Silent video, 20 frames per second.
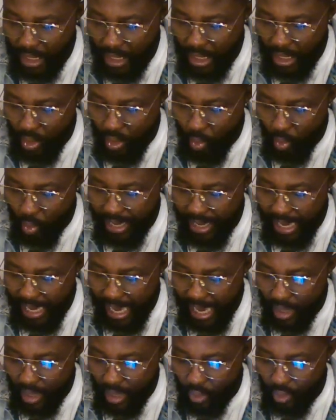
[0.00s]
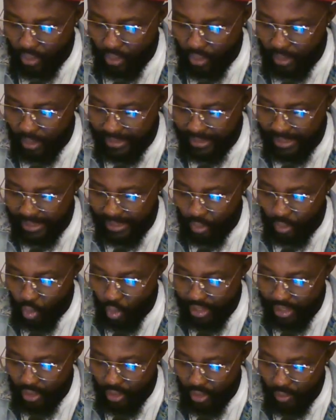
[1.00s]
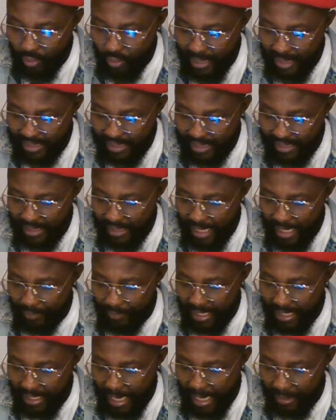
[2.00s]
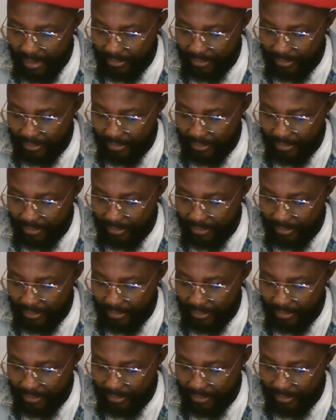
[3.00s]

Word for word: We are going to listen to Onyendu Mazi Nnamdi Kanu.